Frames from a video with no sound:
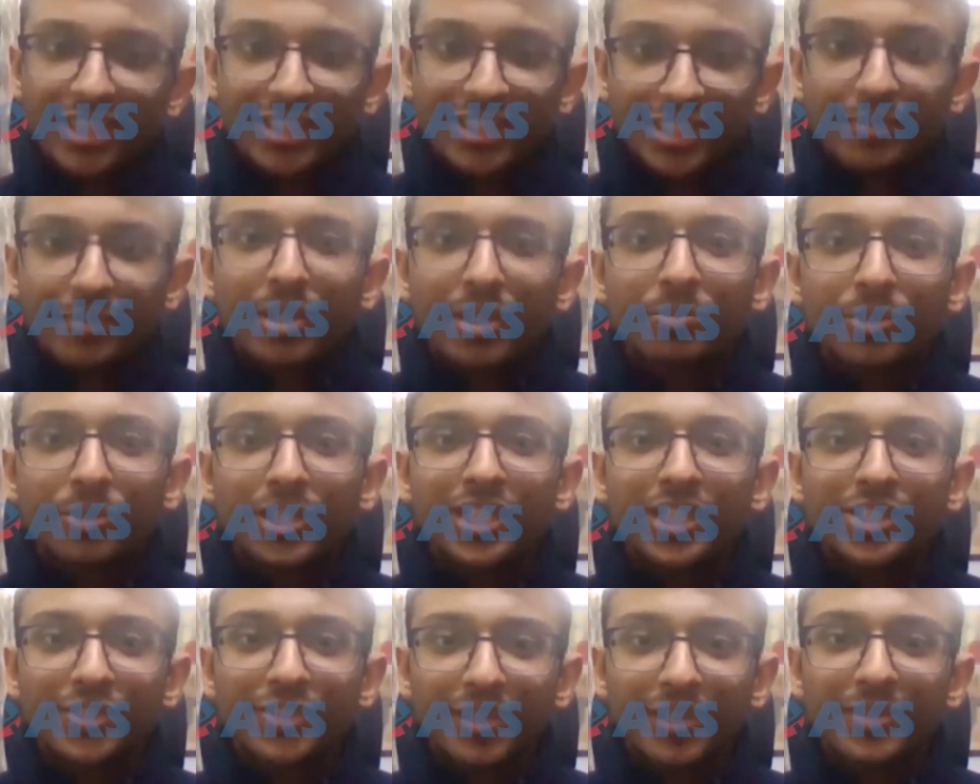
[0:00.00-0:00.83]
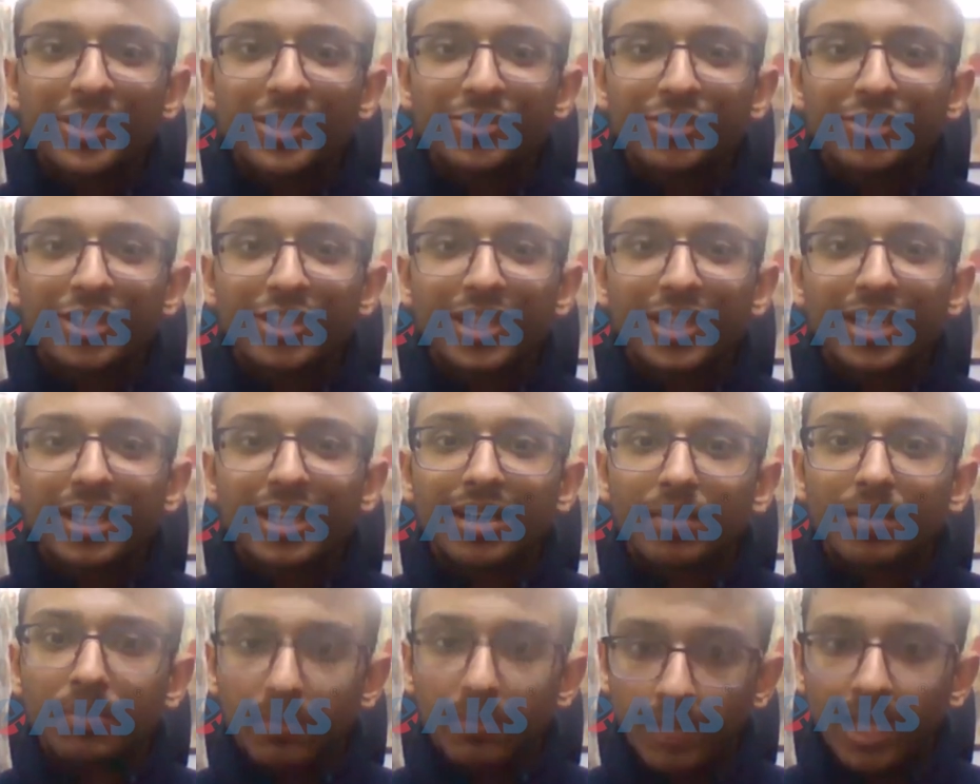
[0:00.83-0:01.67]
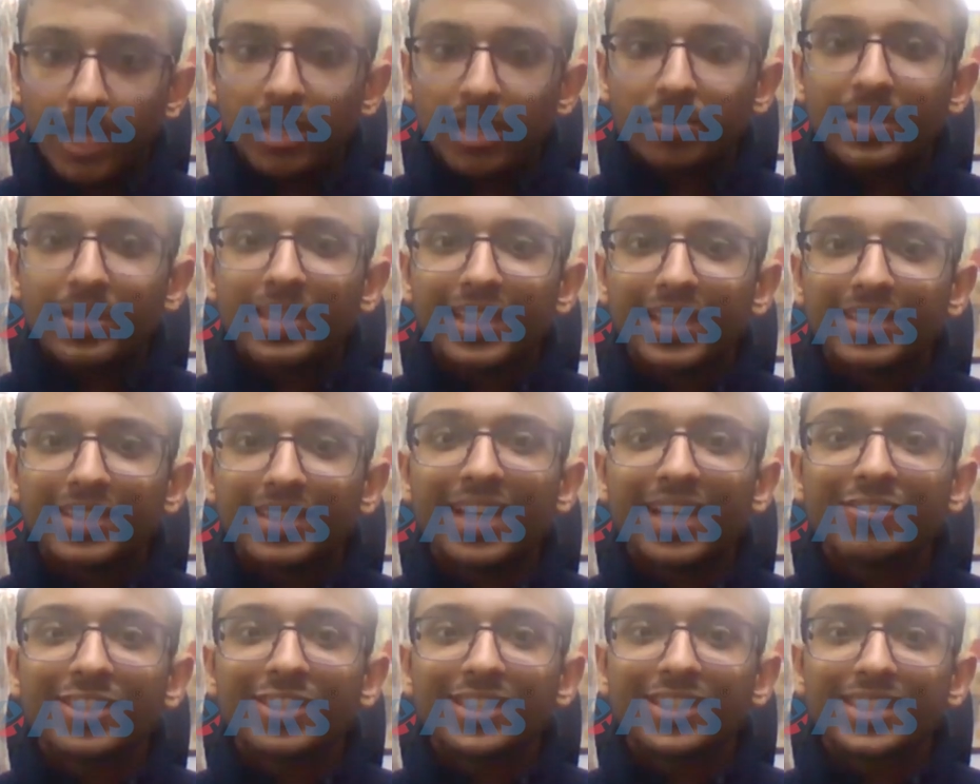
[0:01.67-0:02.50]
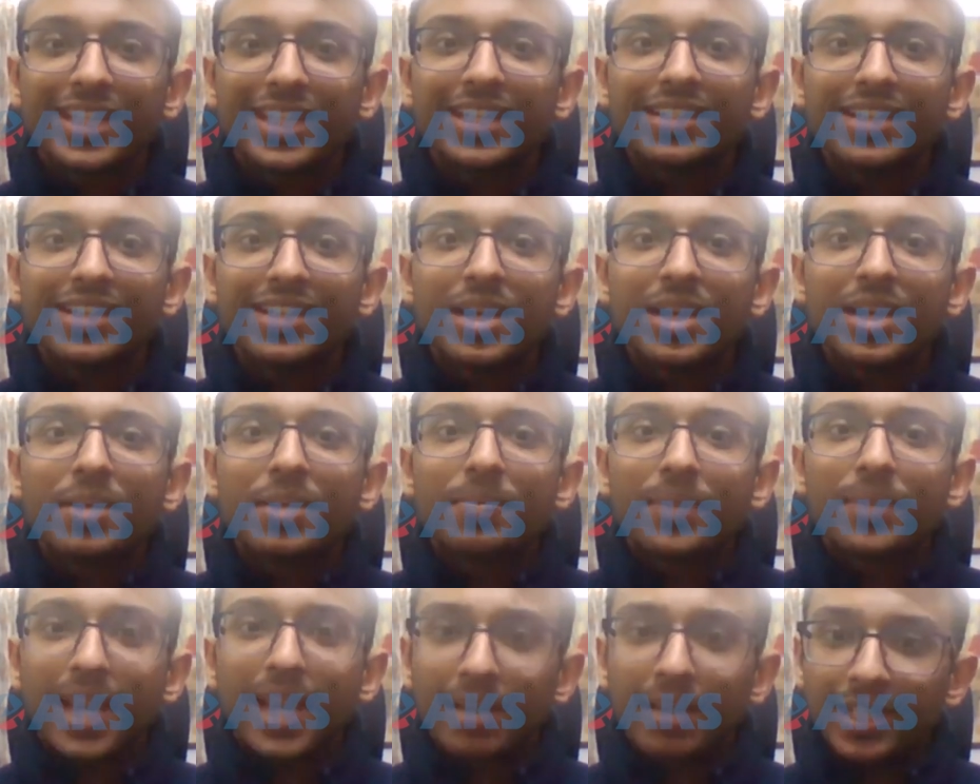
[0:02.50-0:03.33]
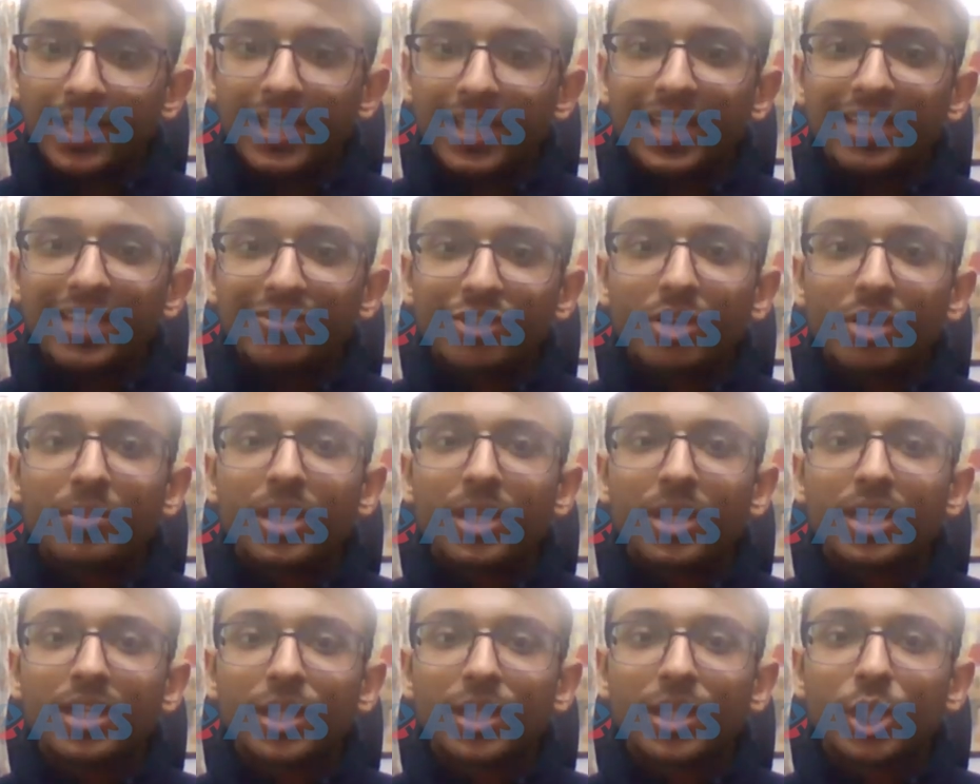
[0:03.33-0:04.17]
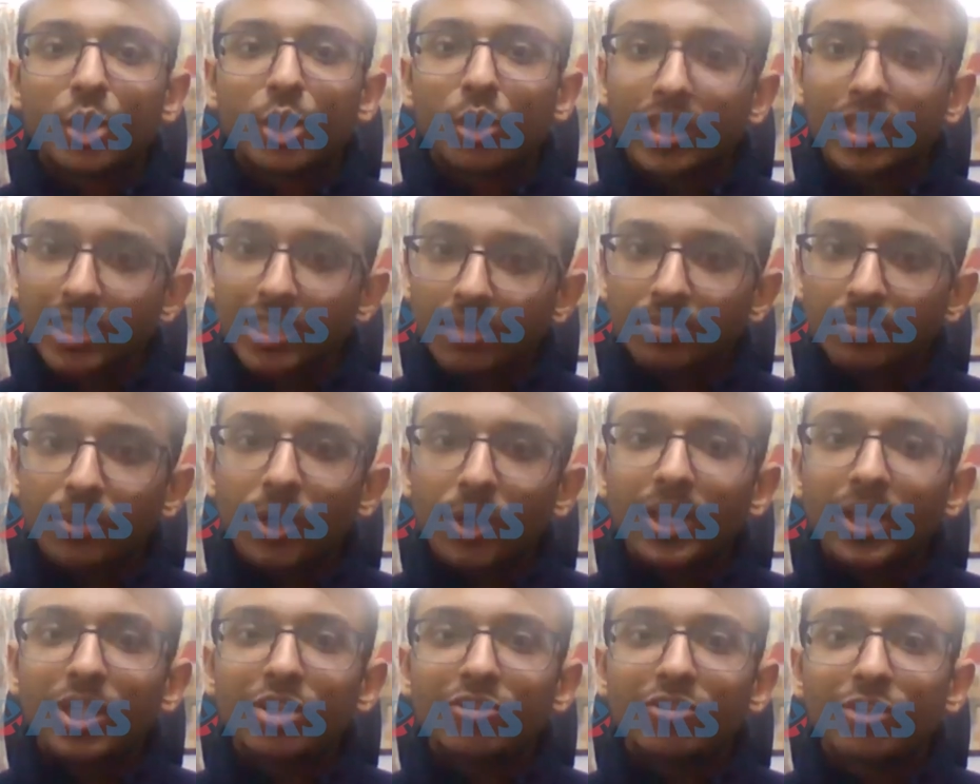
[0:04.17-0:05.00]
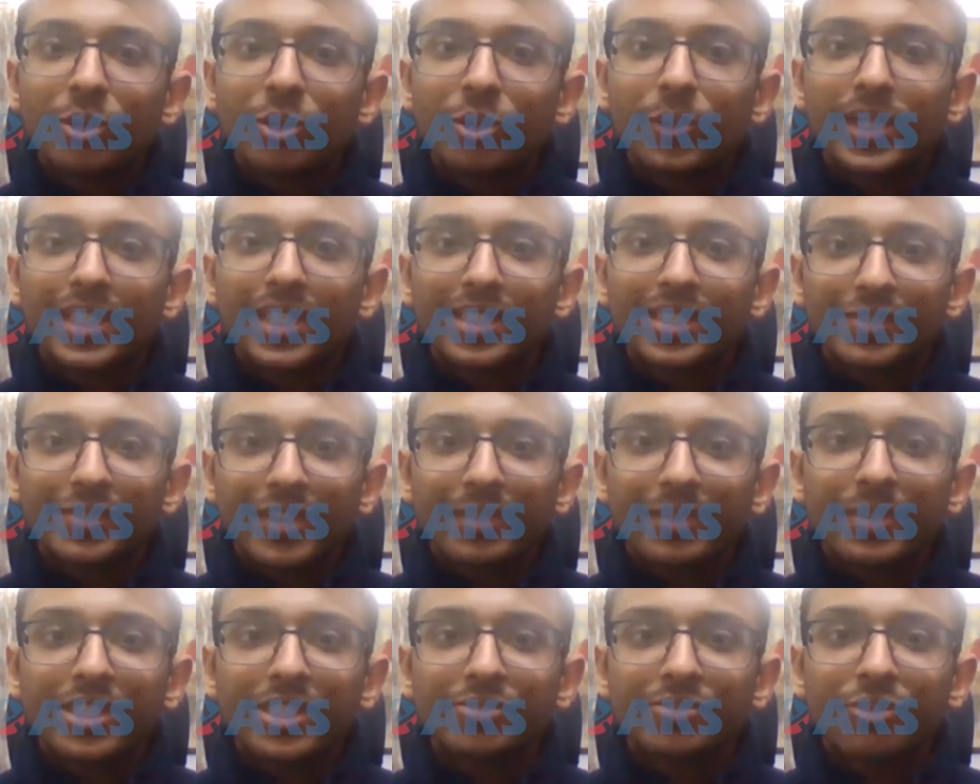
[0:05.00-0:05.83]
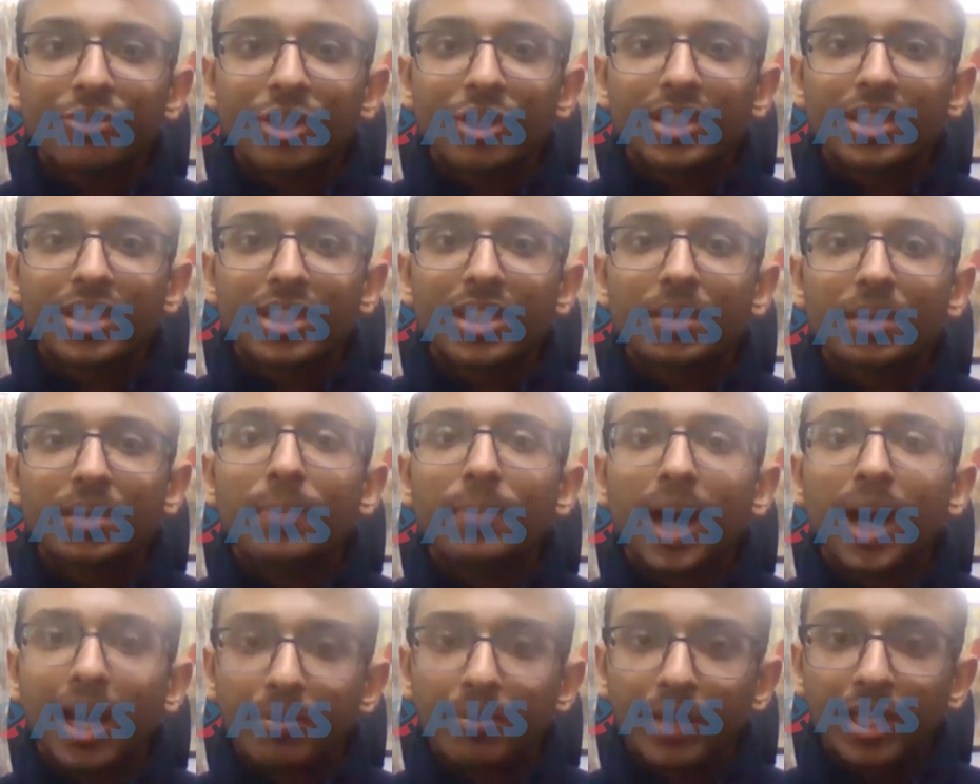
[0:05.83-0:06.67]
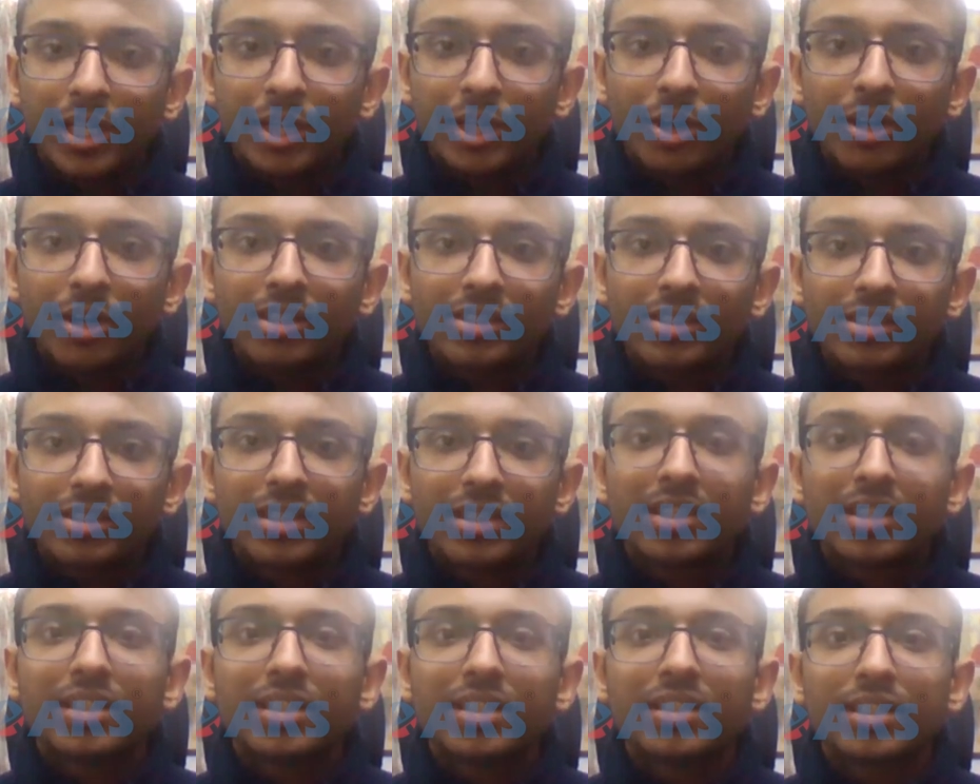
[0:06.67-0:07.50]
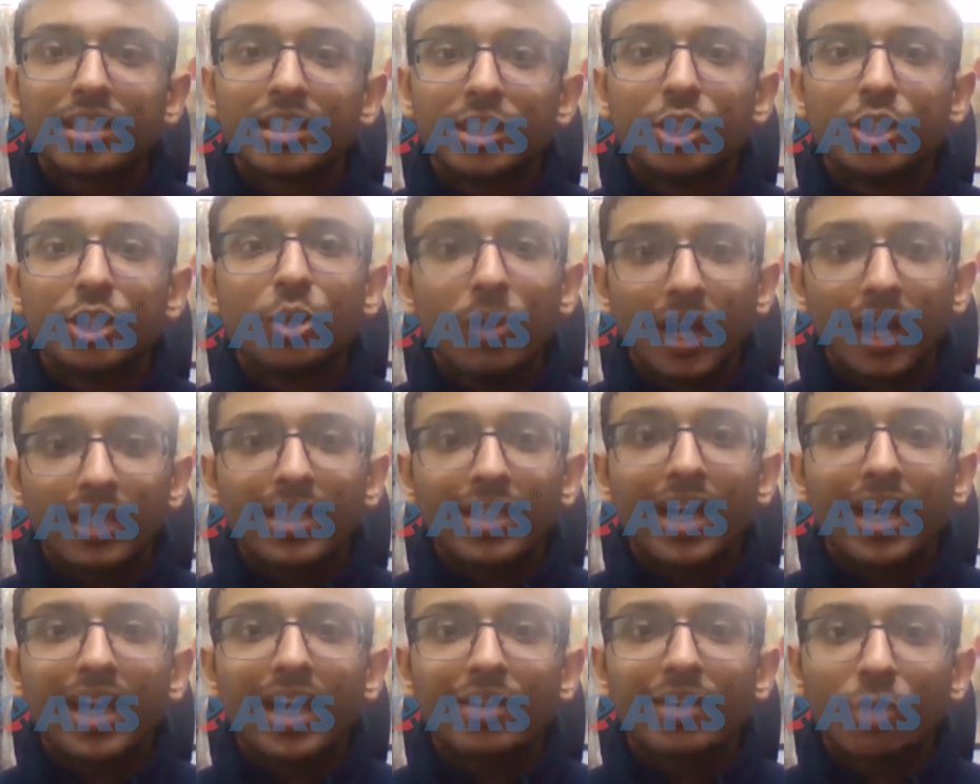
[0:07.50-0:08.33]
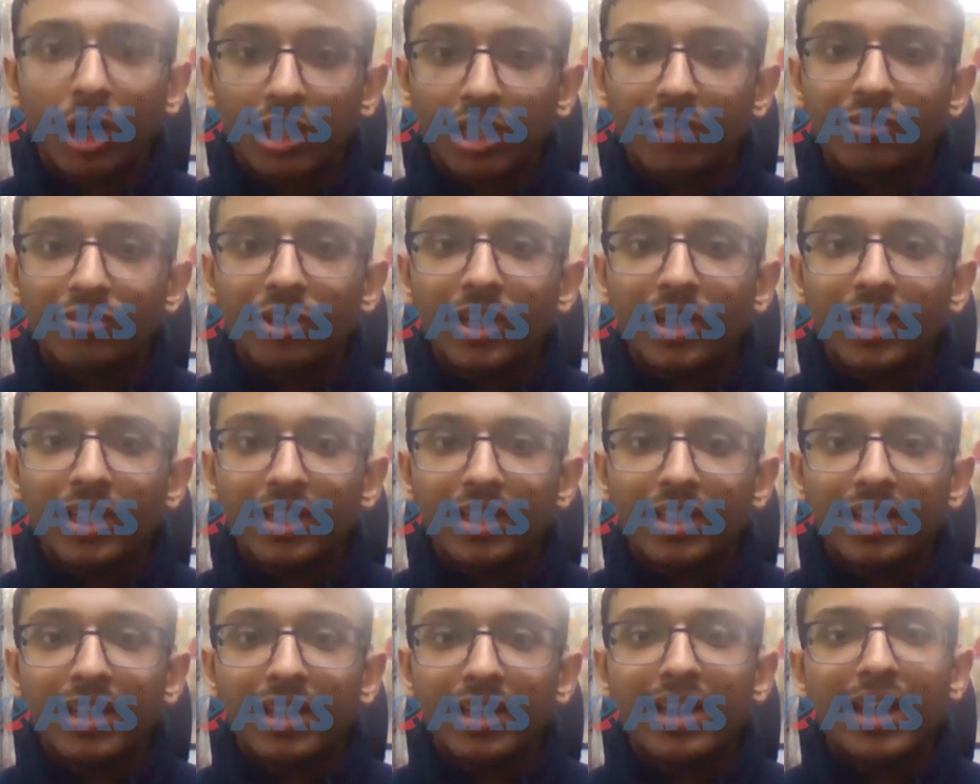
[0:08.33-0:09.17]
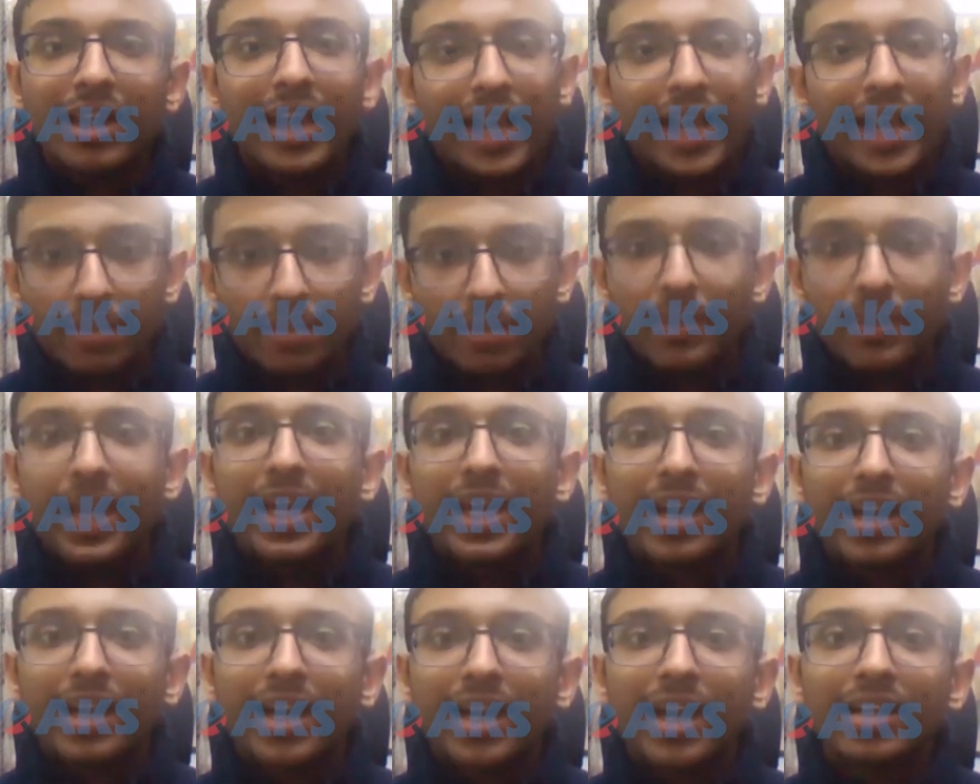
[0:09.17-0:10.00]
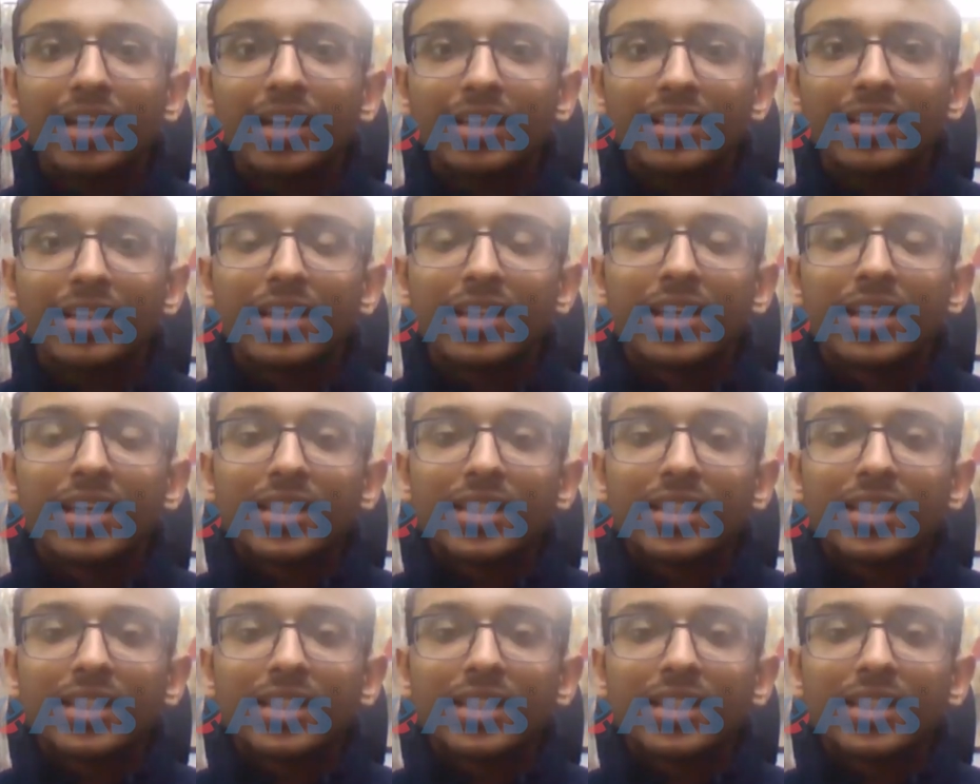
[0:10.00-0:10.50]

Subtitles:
Sir, Jabalpur is famous for multiple things, I would say. Primarily from a tourism point of view, it is famous for the marble rocks, the Dhuandhar waterfall, and Bheda Ghat.